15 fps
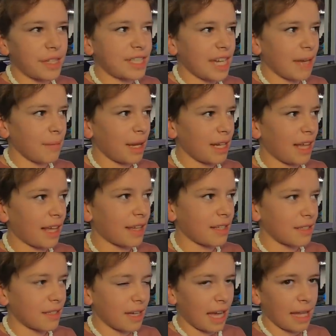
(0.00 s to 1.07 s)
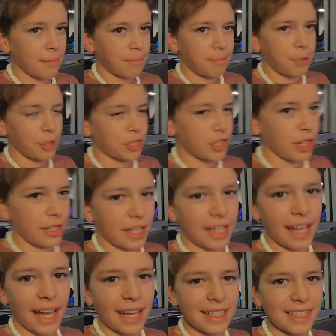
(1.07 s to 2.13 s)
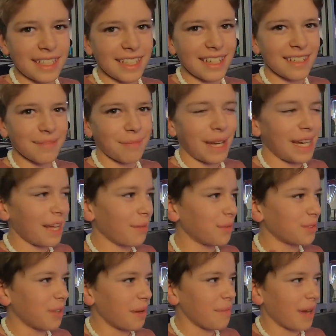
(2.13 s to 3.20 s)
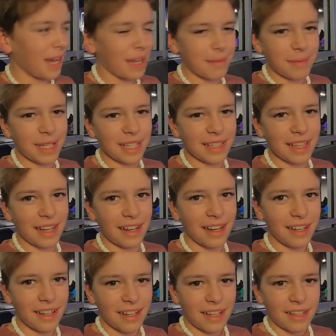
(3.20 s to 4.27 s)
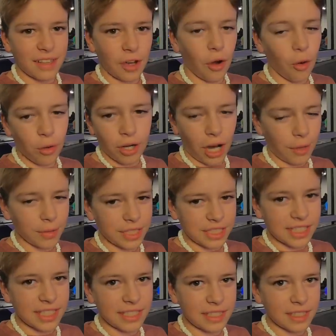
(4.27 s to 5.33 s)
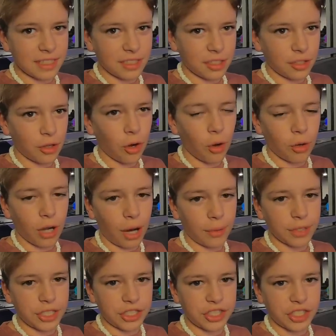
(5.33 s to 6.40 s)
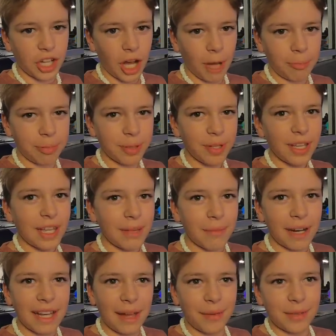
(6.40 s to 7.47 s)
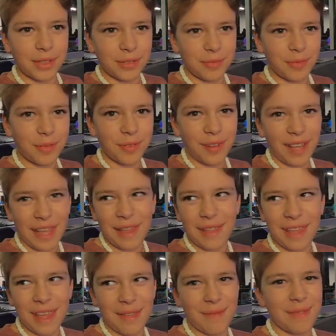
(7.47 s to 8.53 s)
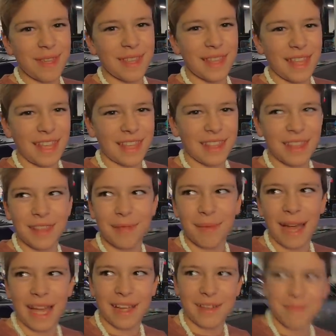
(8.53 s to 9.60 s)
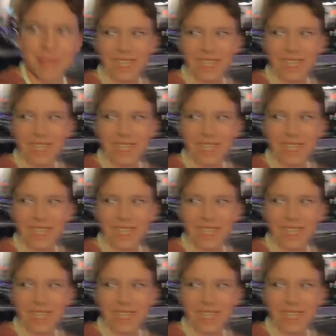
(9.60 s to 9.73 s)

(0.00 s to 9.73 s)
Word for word: every time I'd like, I'd push on the gas and my dad was right behind me, and then the whole car would just, the whole car would just stop, and my dad would just hit, hit me and hit in the back of